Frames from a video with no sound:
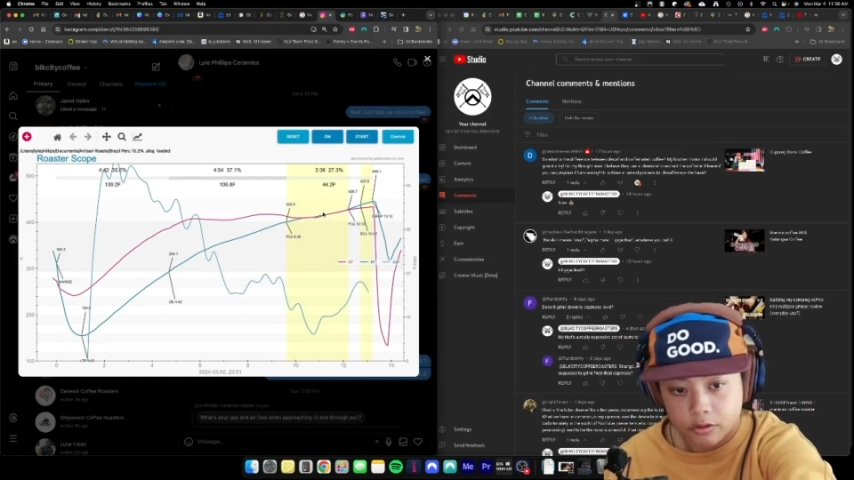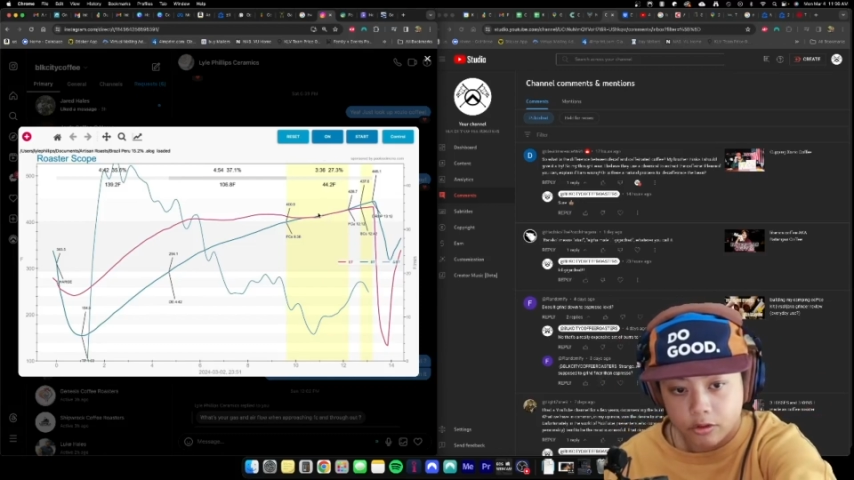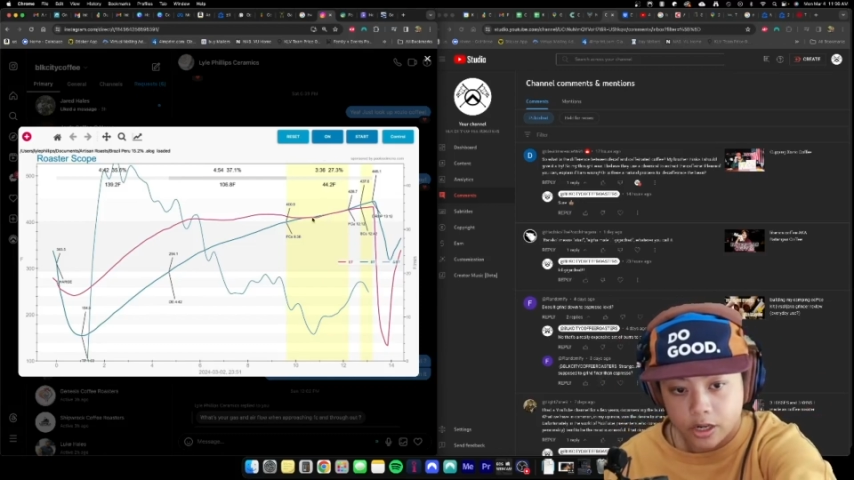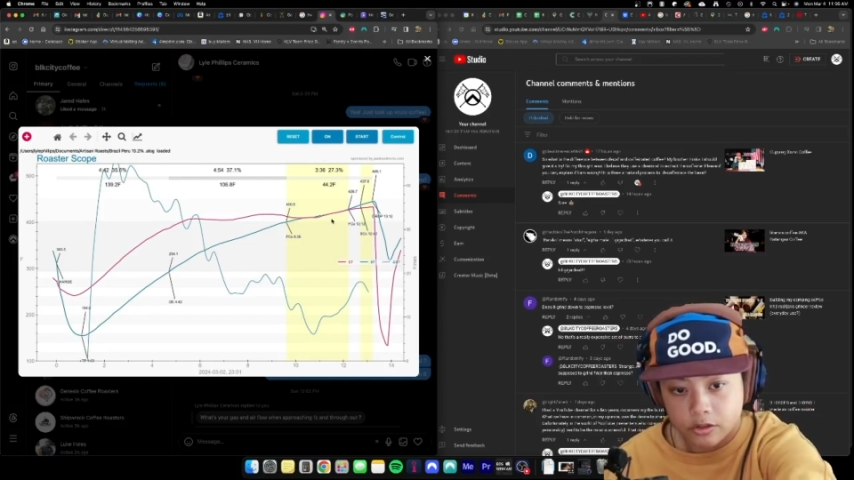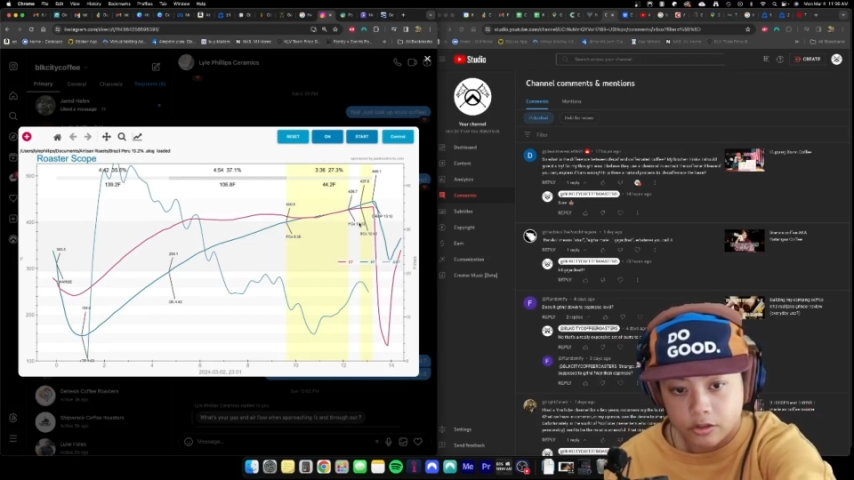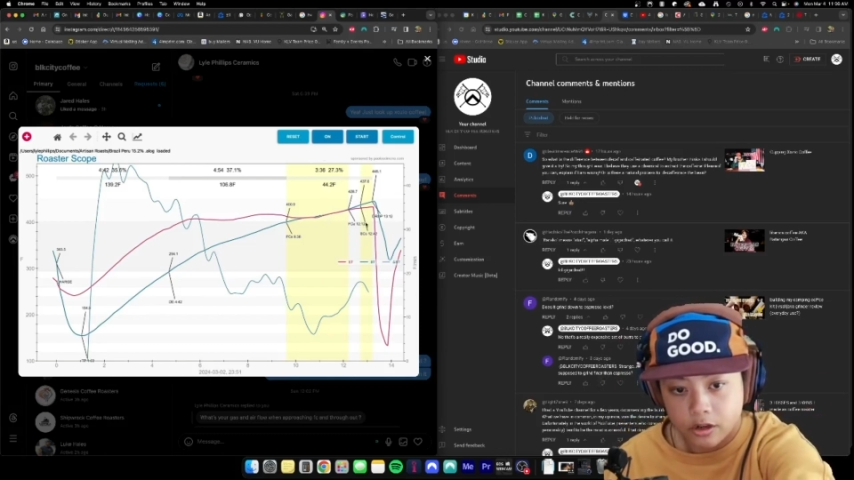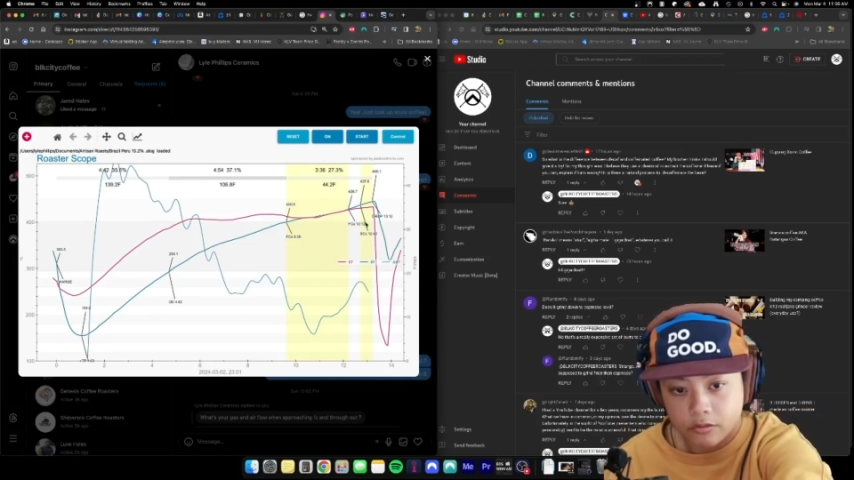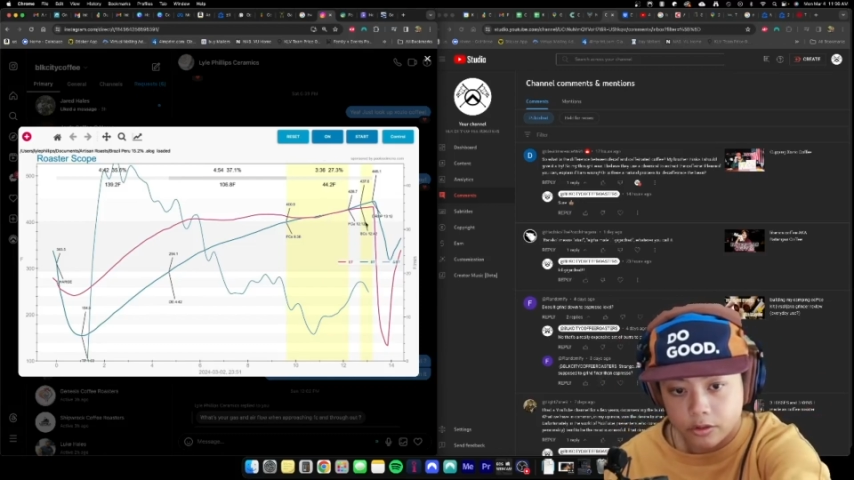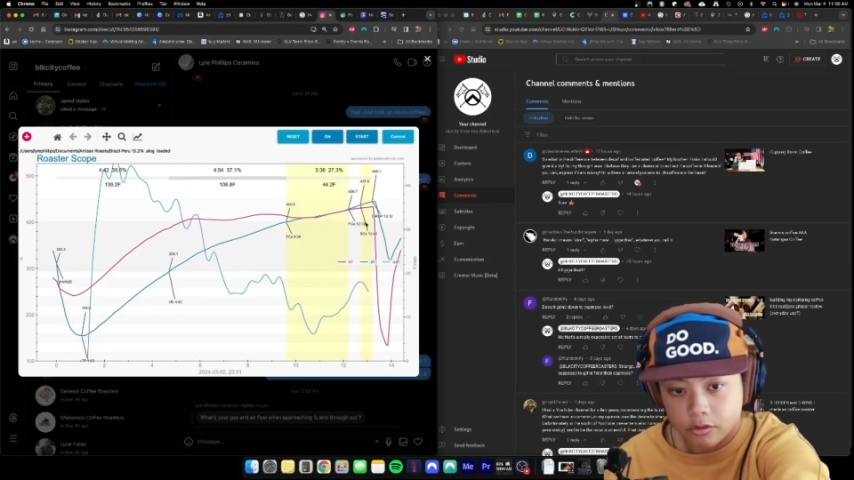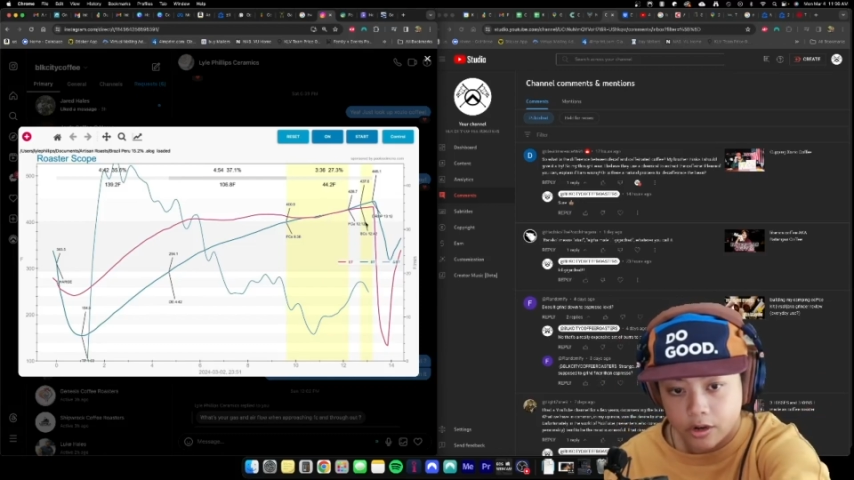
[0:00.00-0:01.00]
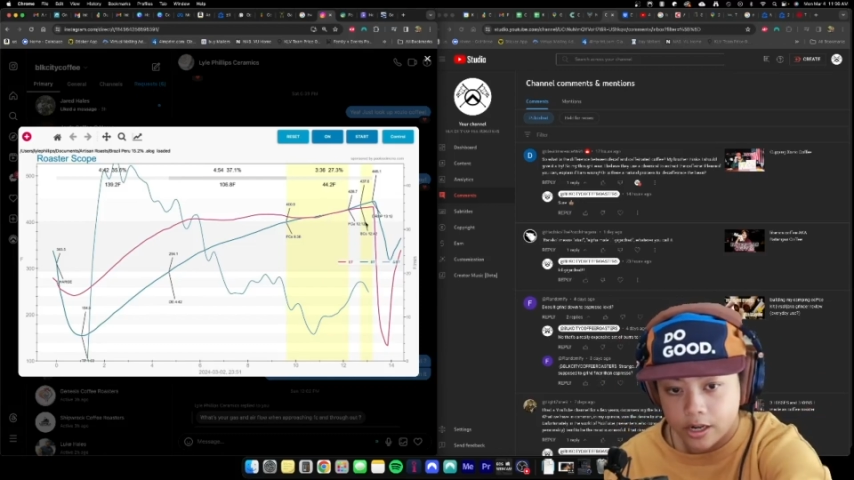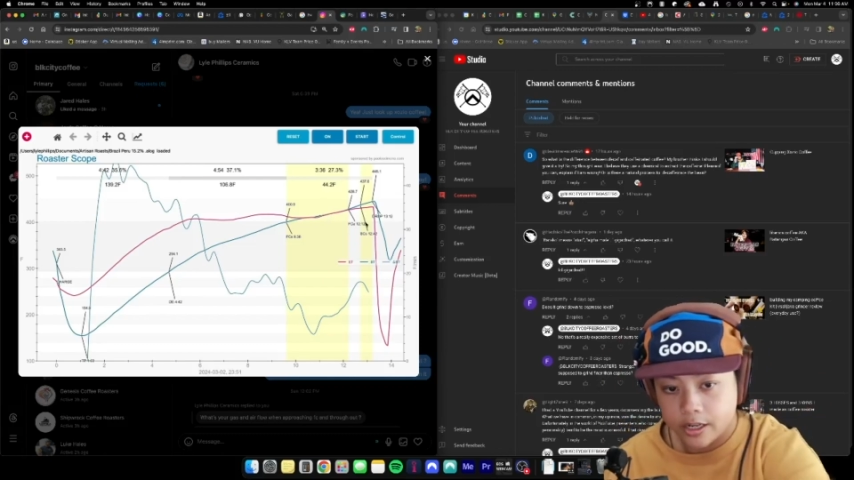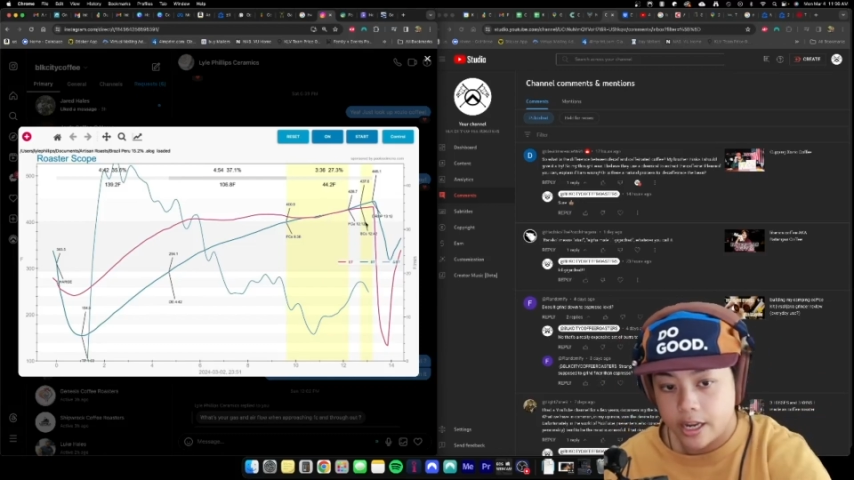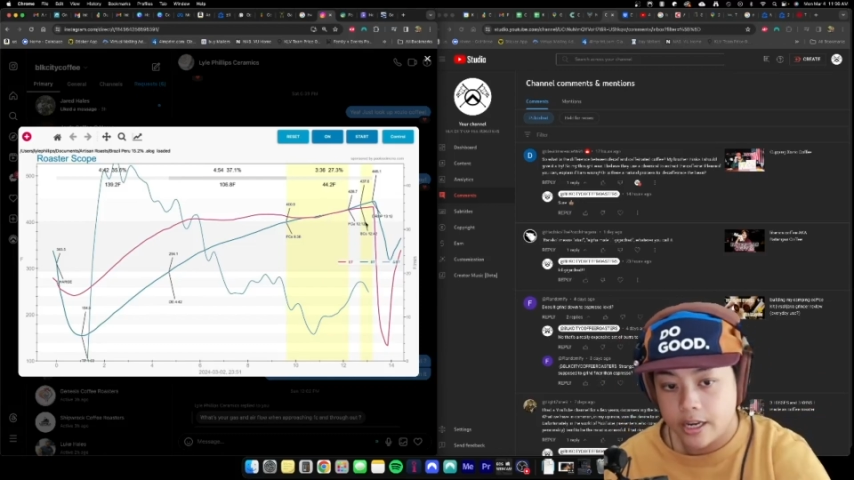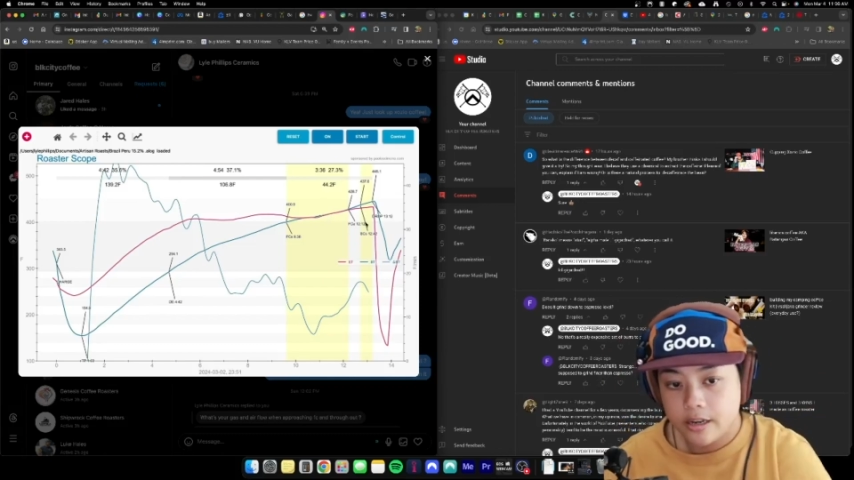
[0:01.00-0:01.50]
crack start, first crack
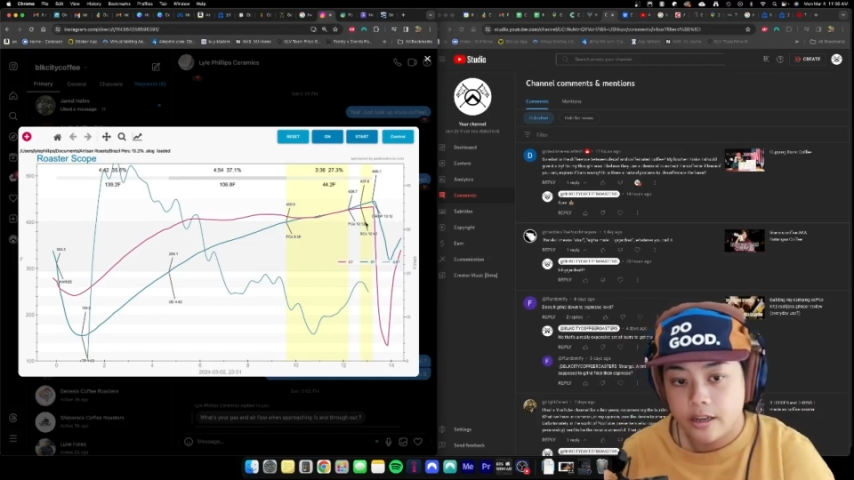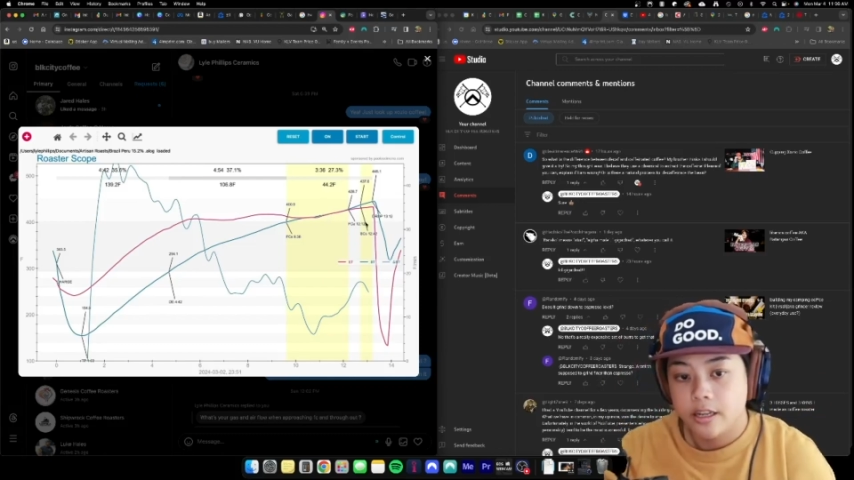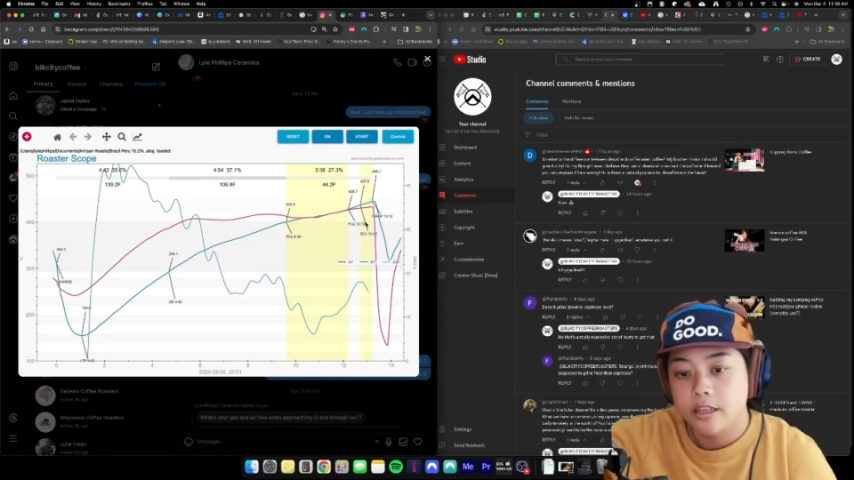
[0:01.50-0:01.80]
end.